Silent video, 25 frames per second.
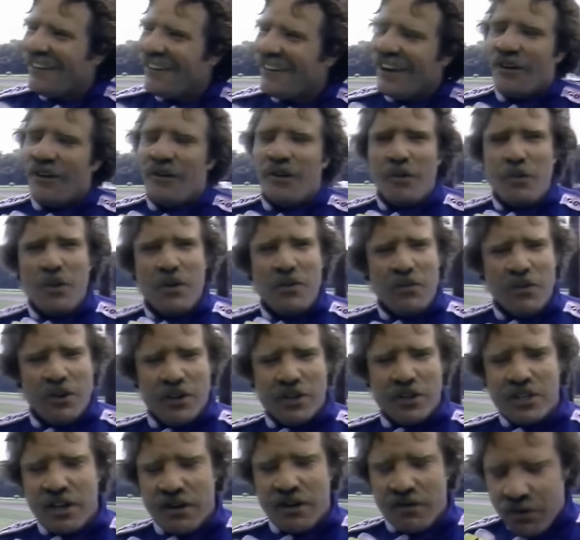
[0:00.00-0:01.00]
I don't know. Well, we've
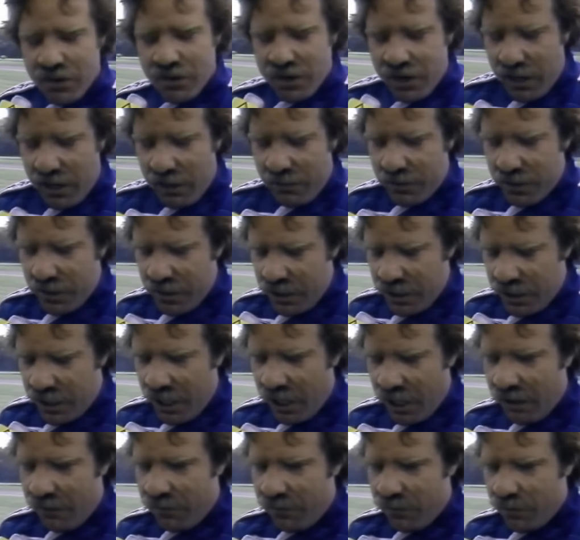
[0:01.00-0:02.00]
run several times uh, in
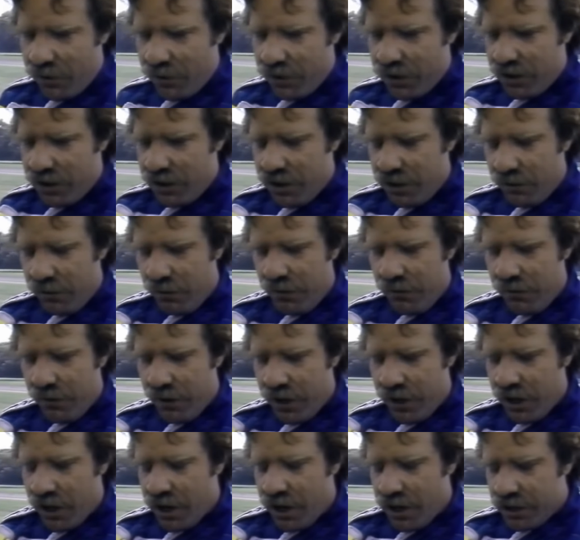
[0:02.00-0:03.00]
California. Then we
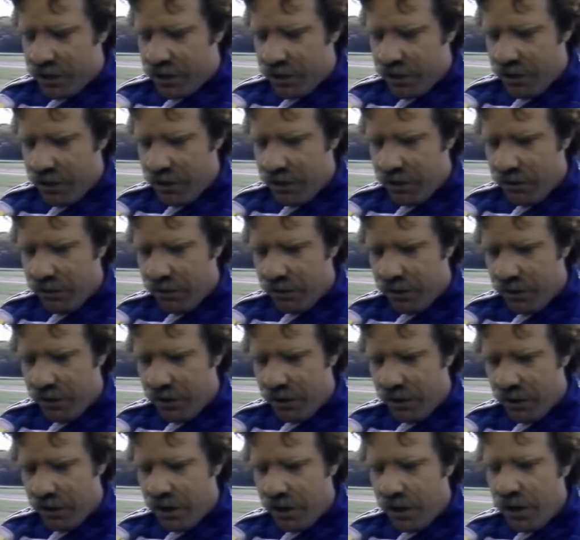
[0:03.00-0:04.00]
run in Ontario and
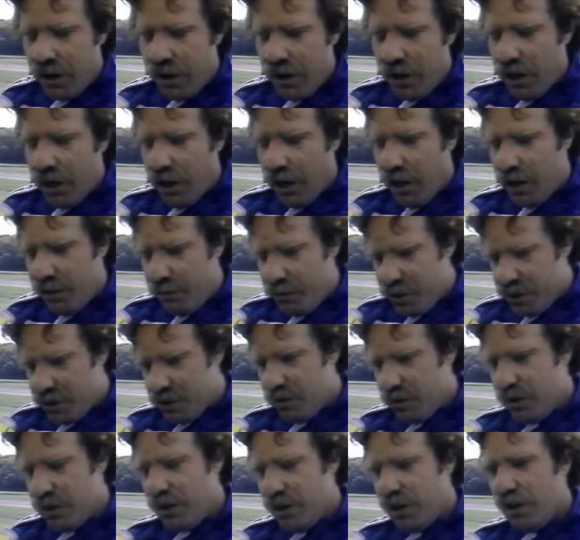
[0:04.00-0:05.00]
uh,
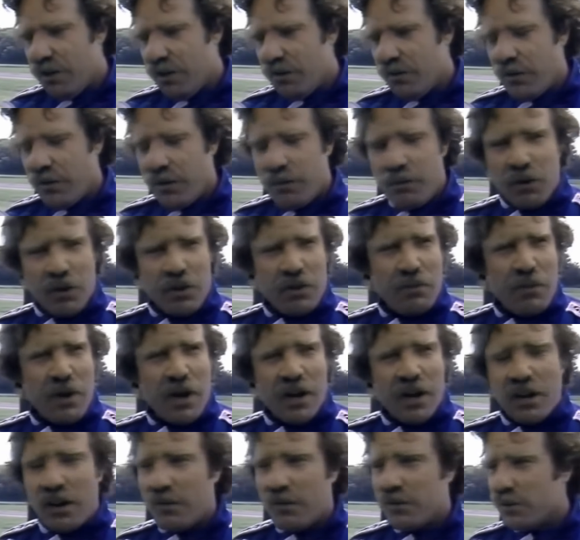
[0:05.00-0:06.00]
Columbus one year when we blew the
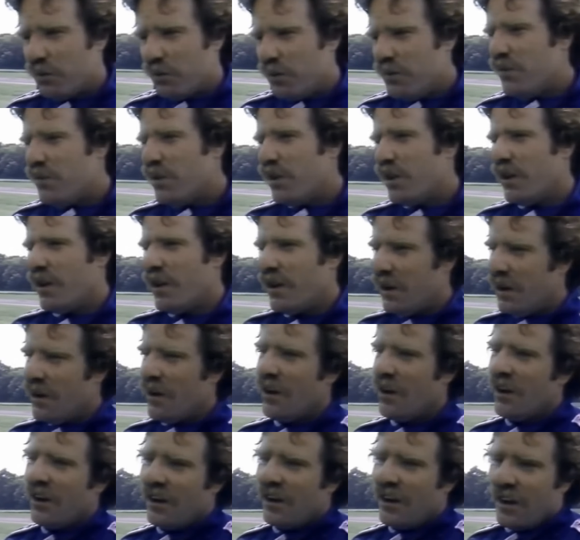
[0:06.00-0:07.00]
body off. So we've run,
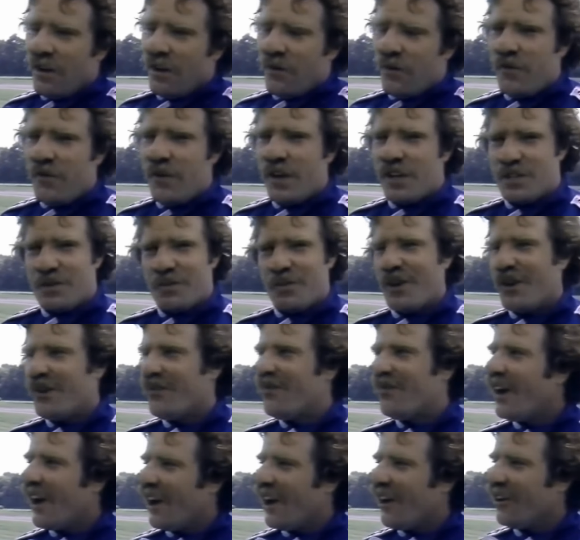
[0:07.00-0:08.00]
we've had some good
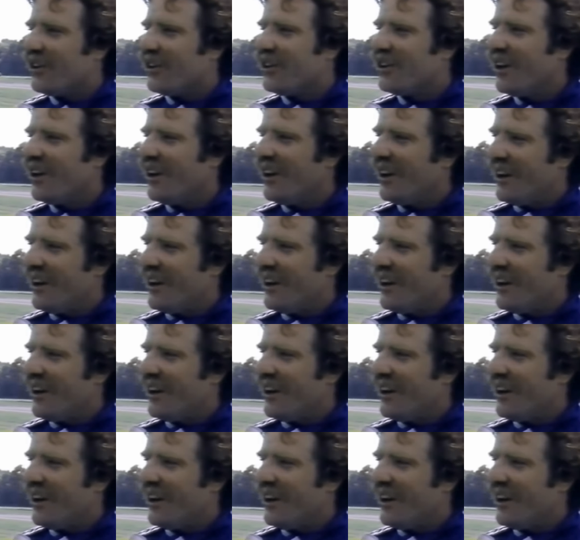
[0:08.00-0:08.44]
finals.